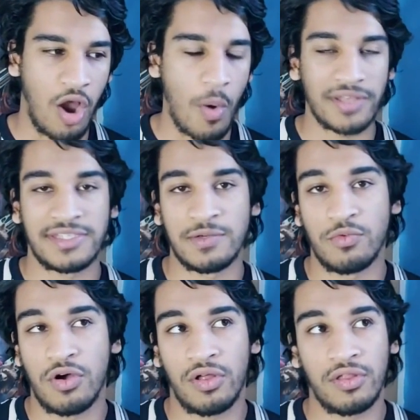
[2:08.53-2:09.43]
I can't wait to see
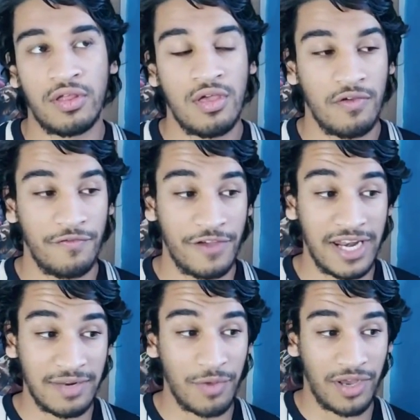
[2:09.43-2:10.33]
what
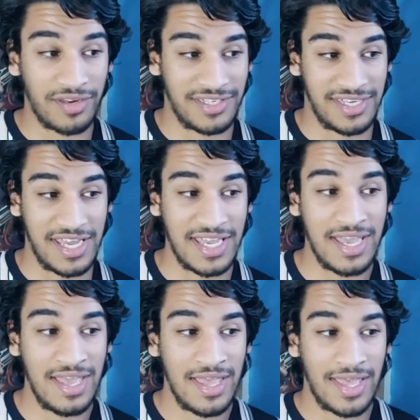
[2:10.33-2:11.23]
villain we're going to see
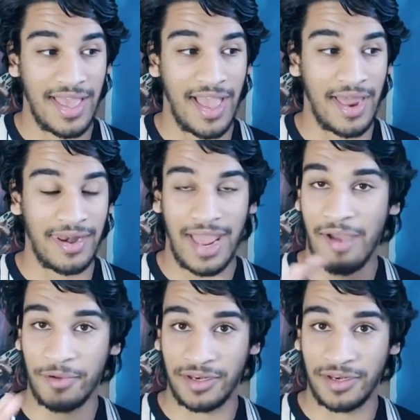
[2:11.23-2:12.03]
and how